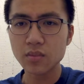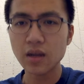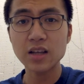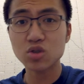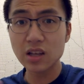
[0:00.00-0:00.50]

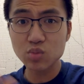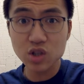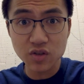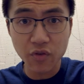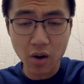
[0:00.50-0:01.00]
And so that's what
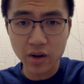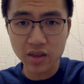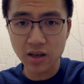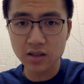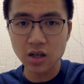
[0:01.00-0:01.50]
Safari
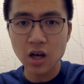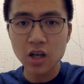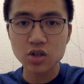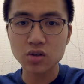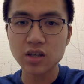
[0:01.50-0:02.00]
thinks.
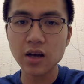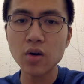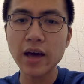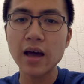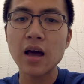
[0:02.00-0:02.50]
So it's like,
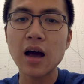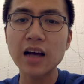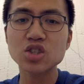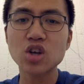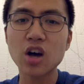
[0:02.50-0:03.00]
okay, I
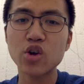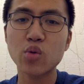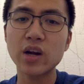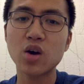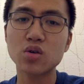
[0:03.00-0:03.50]
saw you
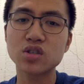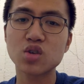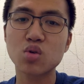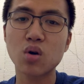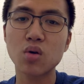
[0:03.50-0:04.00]
already hosted
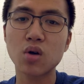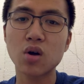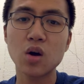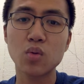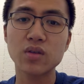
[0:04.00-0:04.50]

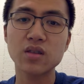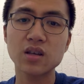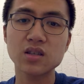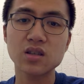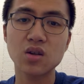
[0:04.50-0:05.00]
Kroger with
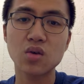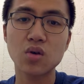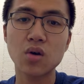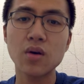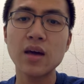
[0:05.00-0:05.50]
this
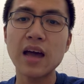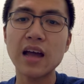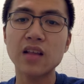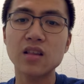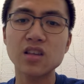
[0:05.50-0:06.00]
logo,
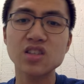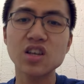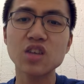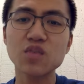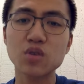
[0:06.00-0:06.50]
and the
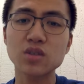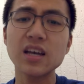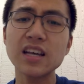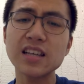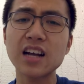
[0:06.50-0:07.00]
Salesforce
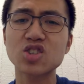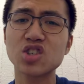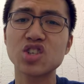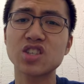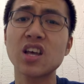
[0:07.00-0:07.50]
is actually
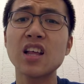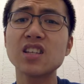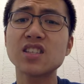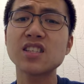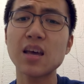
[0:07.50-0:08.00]
just the
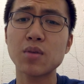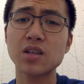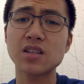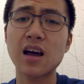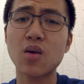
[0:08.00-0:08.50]
same
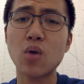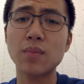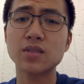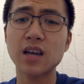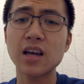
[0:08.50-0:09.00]
exact
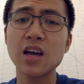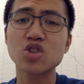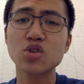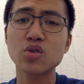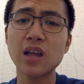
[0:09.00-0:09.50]
website.
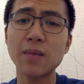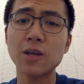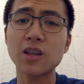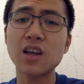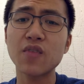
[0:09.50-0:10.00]
Sure, you named
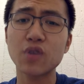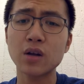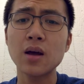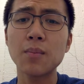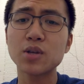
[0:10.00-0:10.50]
it different,
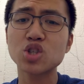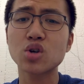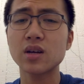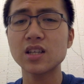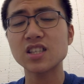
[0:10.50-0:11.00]
but
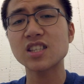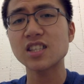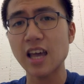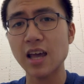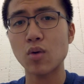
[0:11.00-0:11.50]
sure, it's the
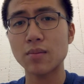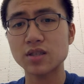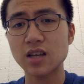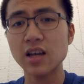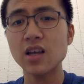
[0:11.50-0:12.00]
same
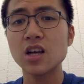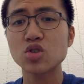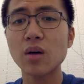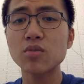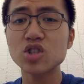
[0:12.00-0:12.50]
website. So
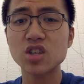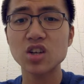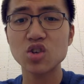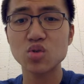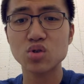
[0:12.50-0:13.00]
I'm just going
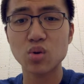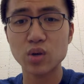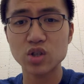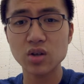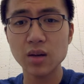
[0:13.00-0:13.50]
to use the
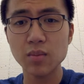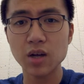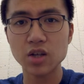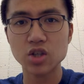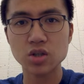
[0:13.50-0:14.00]
original
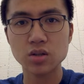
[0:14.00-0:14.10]
image.